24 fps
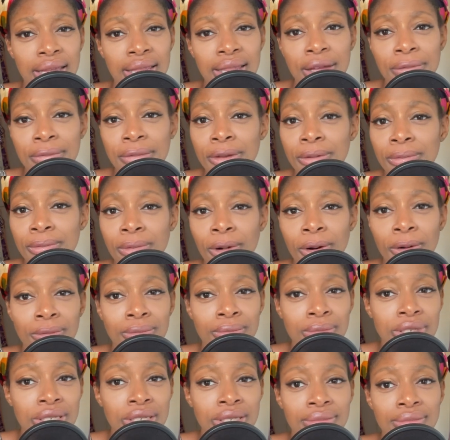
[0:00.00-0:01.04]
that we
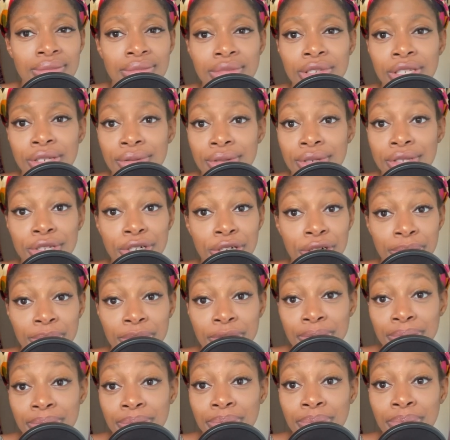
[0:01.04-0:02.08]
won't usurp
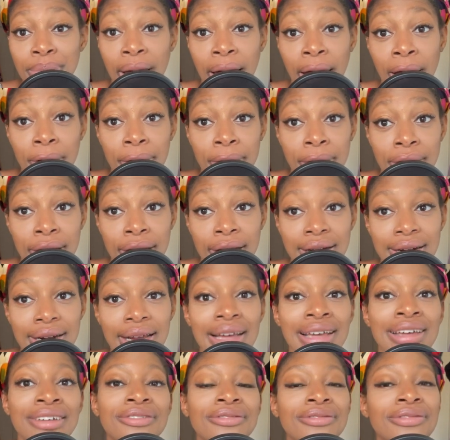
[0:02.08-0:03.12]
power.
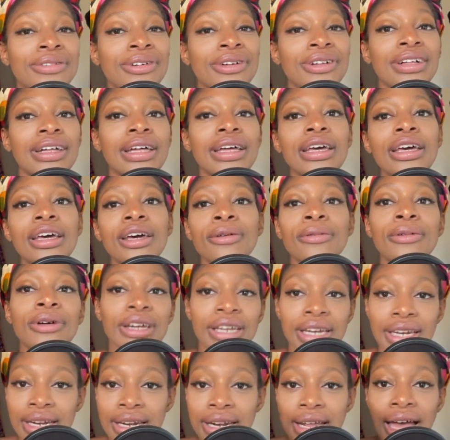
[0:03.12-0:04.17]
We'll
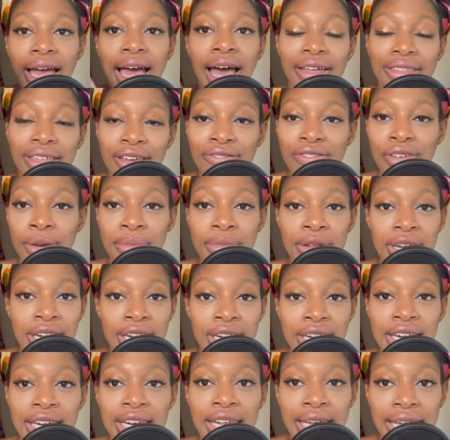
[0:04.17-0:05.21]
get into how that
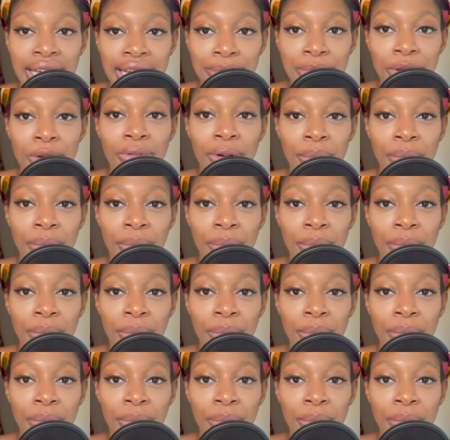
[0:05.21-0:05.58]
femininity can be